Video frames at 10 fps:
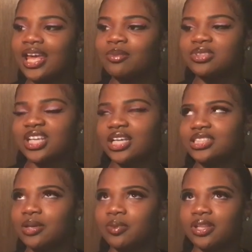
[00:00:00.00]
It was, I
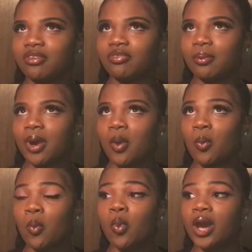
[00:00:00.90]
said we left about
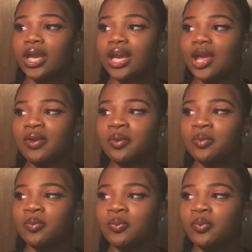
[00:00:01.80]
1
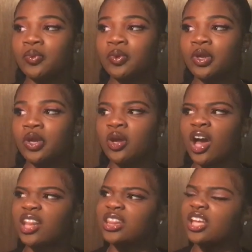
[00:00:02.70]
and
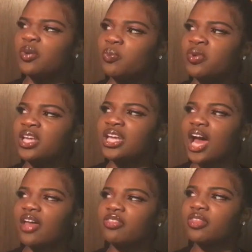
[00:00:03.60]
I think we
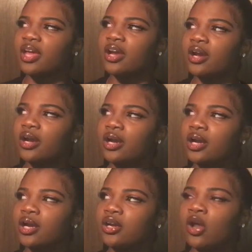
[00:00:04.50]
got there.
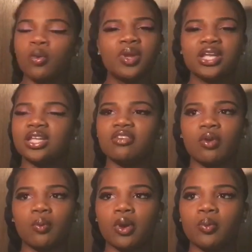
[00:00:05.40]
No, we didn't leave
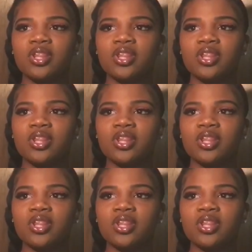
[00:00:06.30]
at one.